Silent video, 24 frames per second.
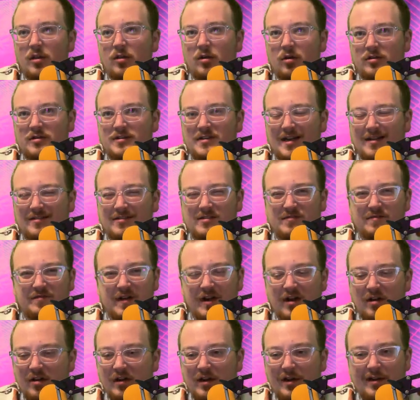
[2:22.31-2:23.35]
Art style is
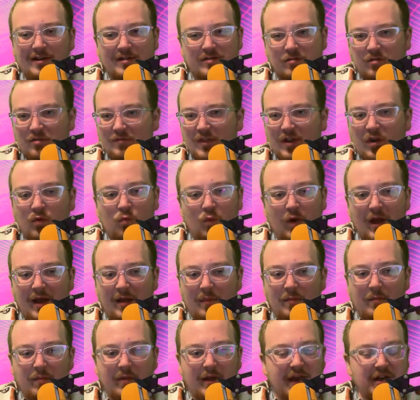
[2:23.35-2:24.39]
very sort of like
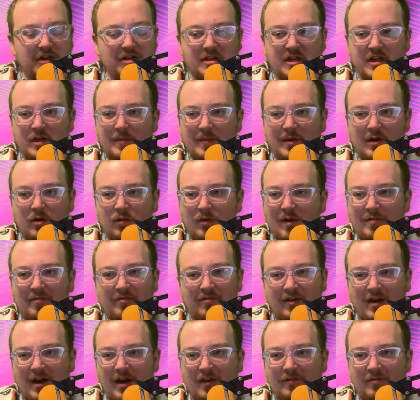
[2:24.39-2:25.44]
web HTML, web
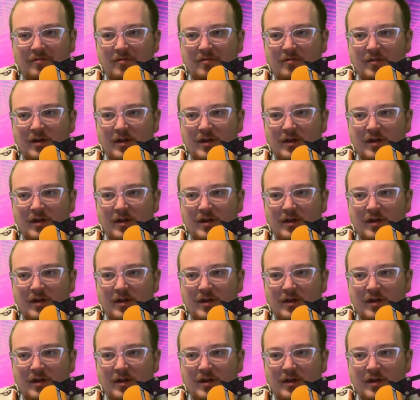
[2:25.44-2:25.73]
five.